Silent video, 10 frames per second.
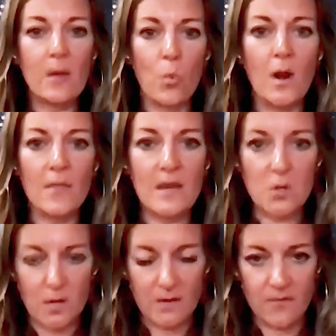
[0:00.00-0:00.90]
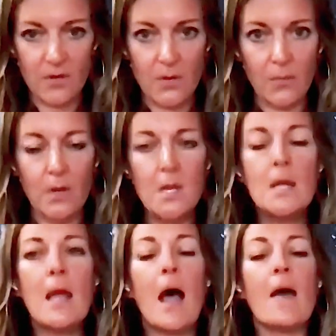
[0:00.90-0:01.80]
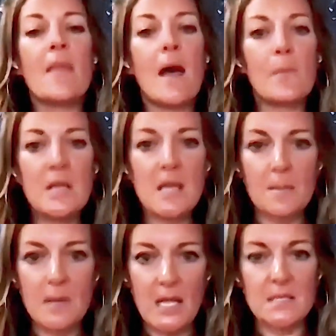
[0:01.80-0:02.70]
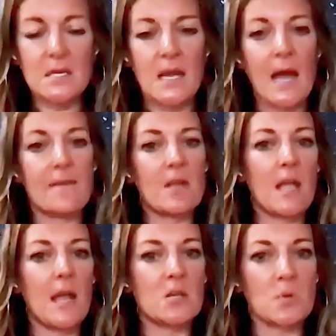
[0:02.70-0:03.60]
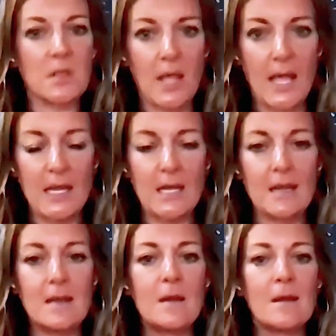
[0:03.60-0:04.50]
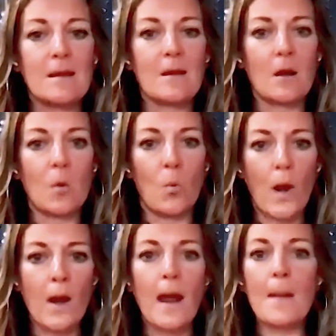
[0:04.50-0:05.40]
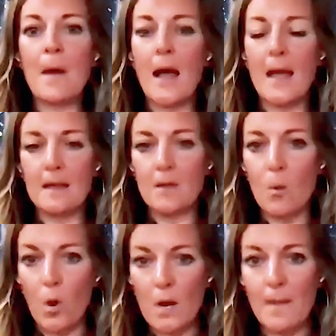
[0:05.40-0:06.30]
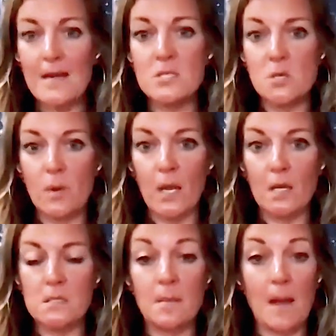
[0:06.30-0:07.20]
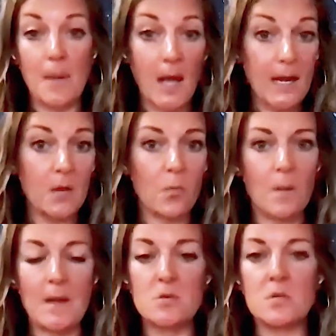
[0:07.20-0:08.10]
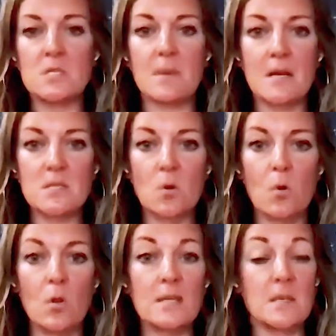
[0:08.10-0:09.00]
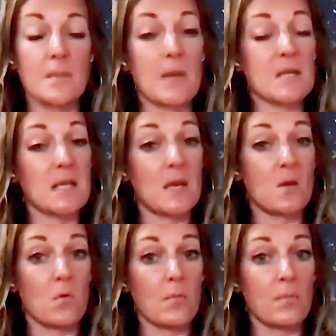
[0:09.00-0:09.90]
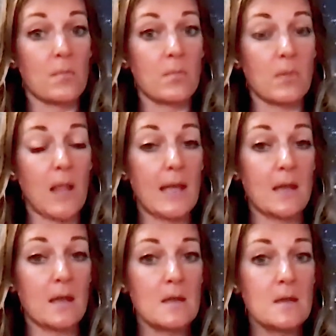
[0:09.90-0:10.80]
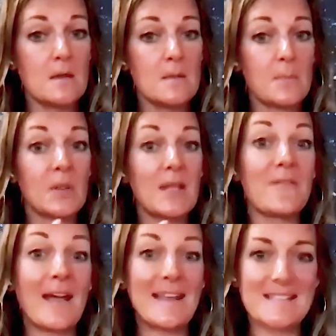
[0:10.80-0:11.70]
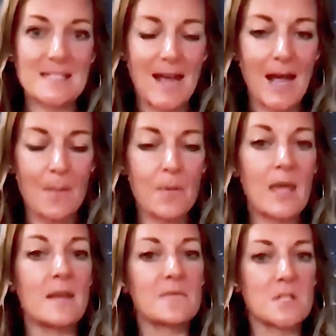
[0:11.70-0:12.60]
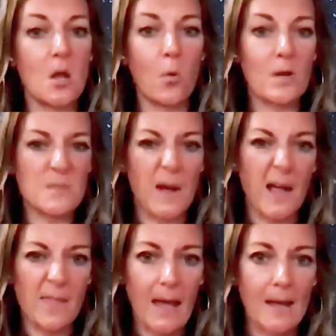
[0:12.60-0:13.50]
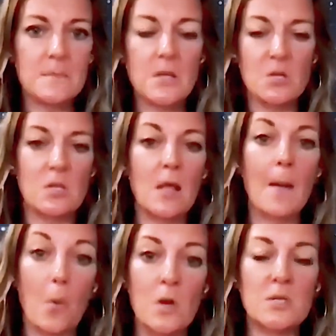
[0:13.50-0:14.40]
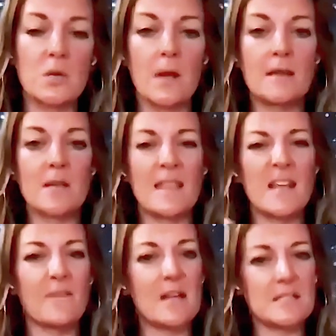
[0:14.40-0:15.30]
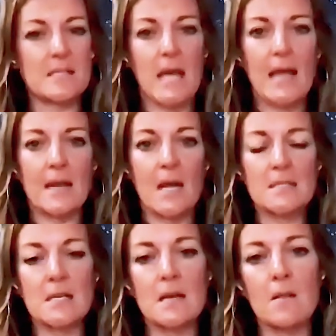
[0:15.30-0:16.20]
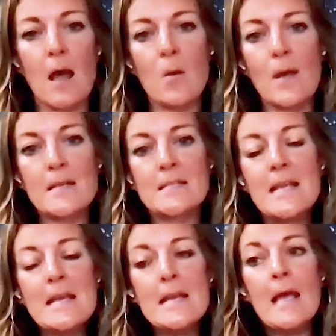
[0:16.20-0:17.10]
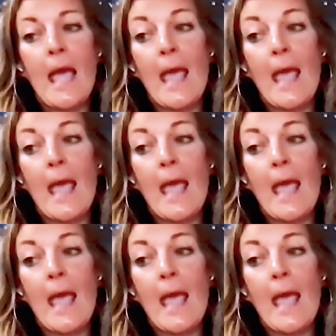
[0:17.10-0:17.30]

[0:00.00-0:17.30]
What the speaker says: What are they doing for you? And then we can begin to kind of engage with like, where am I and what am I doing to my body? What am I doing to my soul? Is it because I don't like believe I can stop? And if so, what's behind that? So there's a lot more to it. So I think of it as a diagnostic in a lot of ways.